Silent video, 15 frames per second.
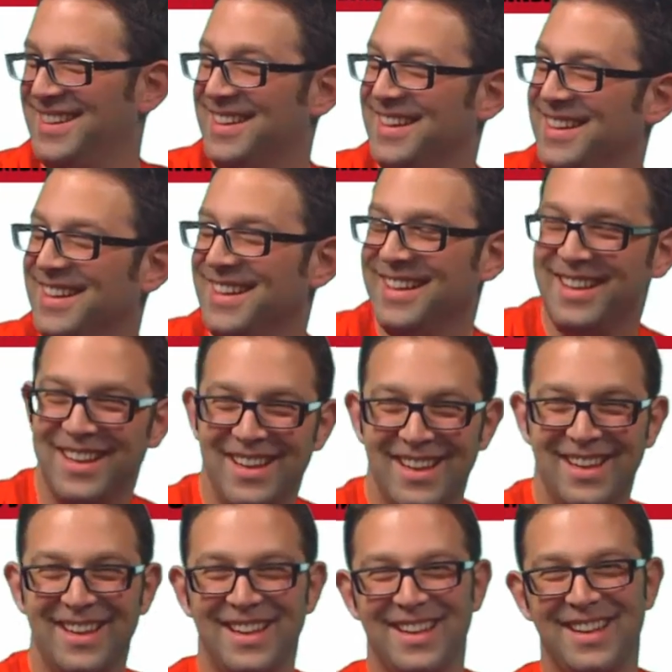
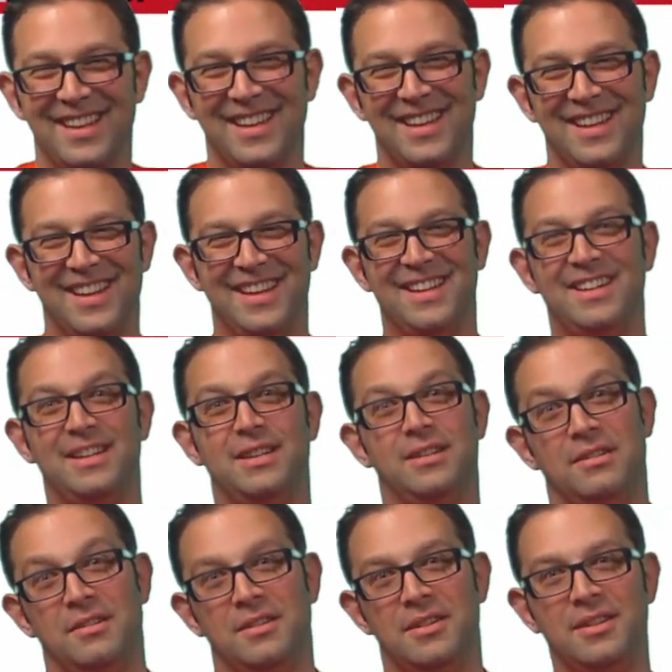
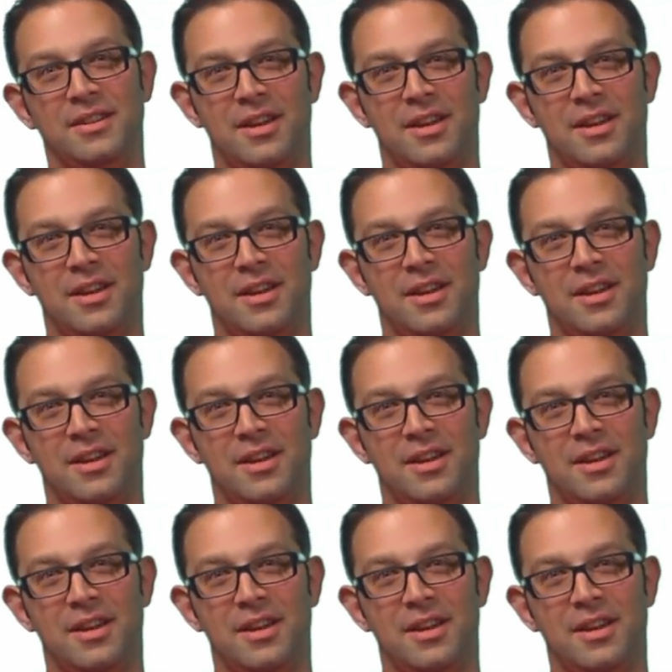(silent)